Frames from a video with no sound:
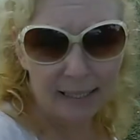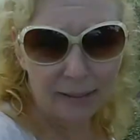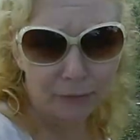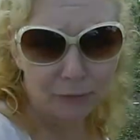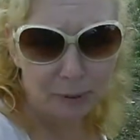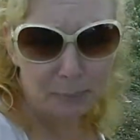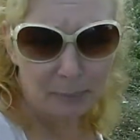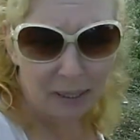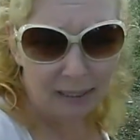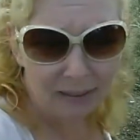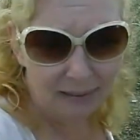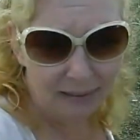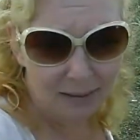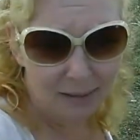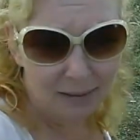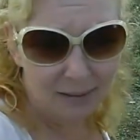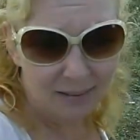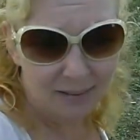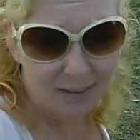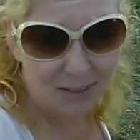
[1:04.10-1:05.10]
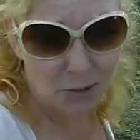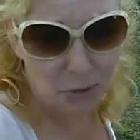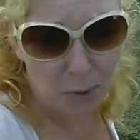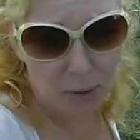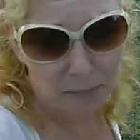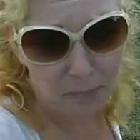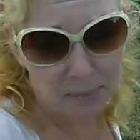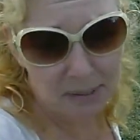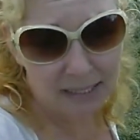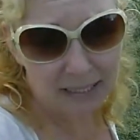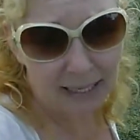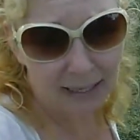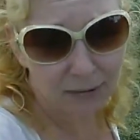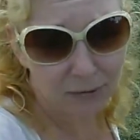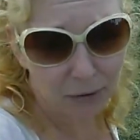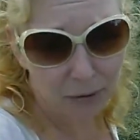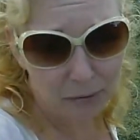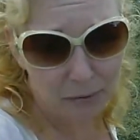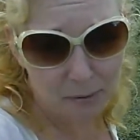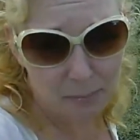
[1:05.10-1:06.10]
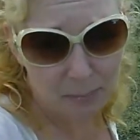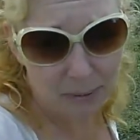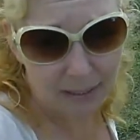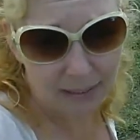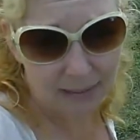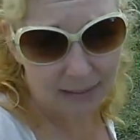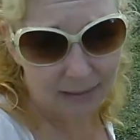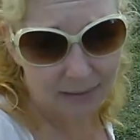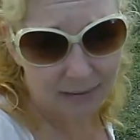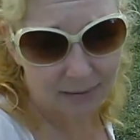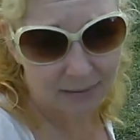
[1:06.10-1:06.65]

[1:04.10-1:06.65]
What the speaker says: everybody, so I've been out on the bike